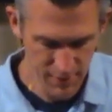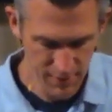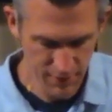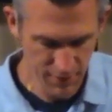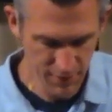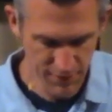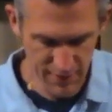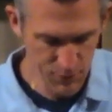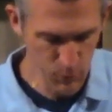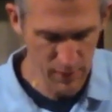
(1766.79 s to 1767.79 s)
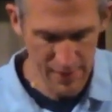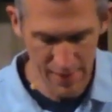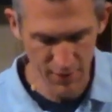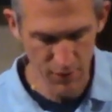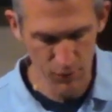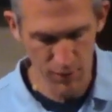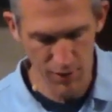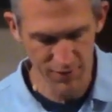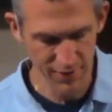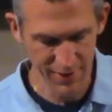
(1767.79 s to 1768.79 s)
So the slaves went out onto the
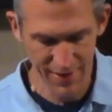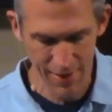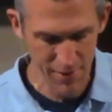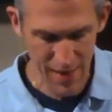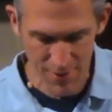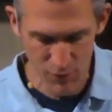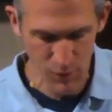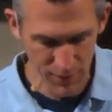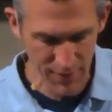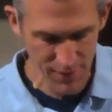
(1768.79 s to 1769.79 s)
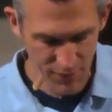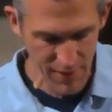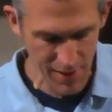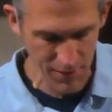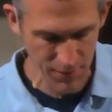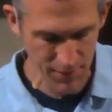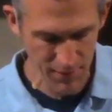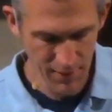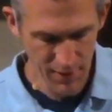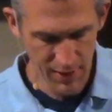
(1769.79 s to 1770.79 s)
roads and they gathered everyone they found.
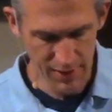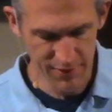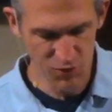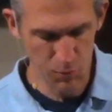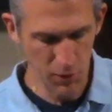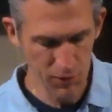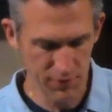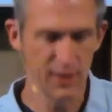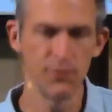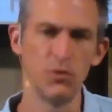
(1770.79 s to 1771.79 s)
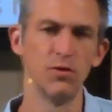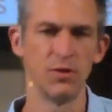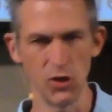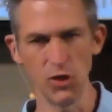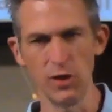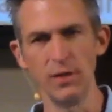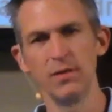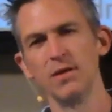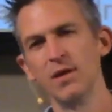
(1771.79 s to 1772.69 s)
It says both evil and good.